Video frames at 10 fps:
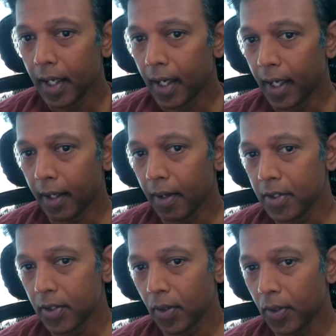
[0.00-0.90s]
And
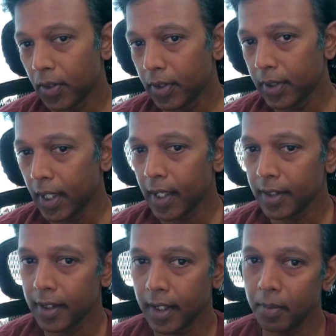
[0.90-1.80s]
also there are
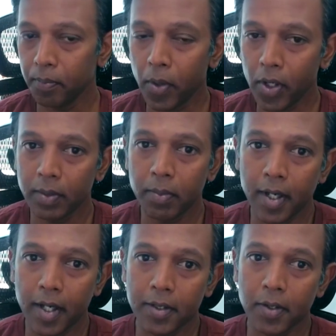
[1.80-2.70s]
certain
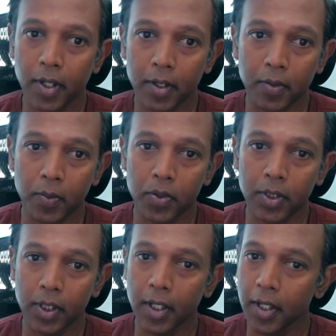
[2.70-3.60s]
possibilities you can use
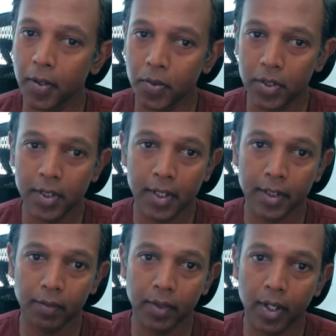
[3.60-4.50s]
the reduced
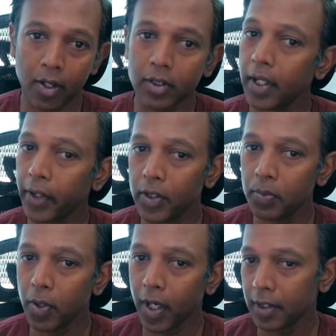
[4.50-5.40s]
size of the large language
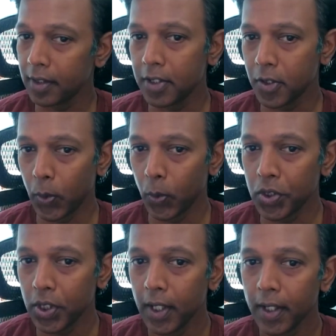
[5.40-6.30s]
models in these
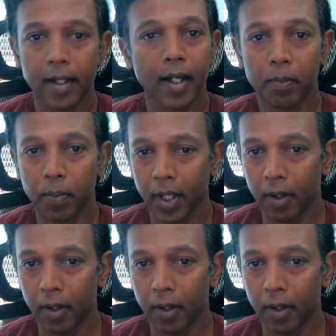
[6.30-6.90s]
tools and play